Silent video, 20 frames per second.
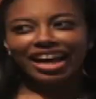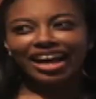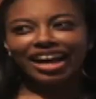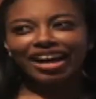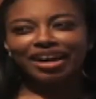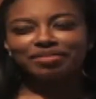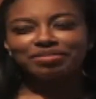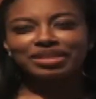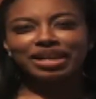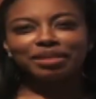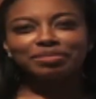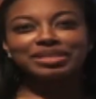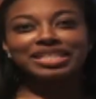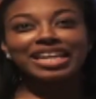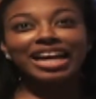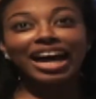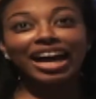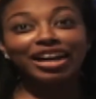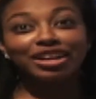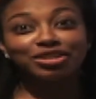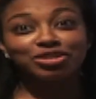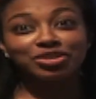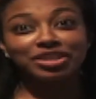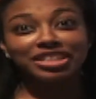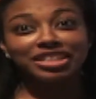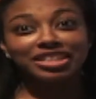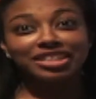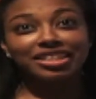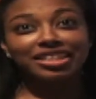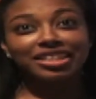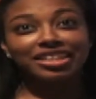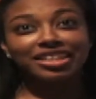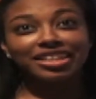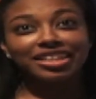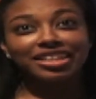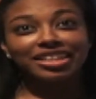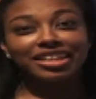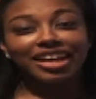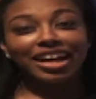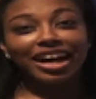I'm dehydrated.
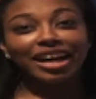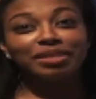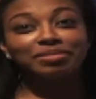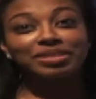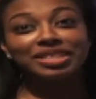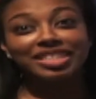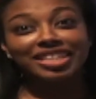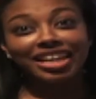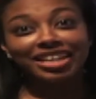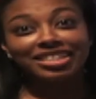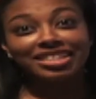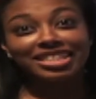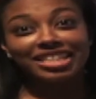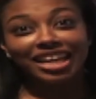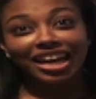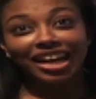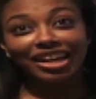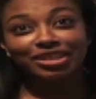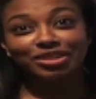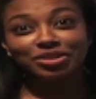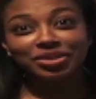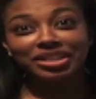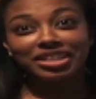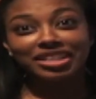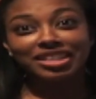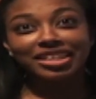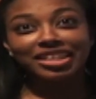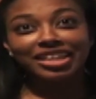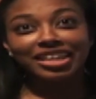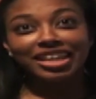I'm sex dehydrated.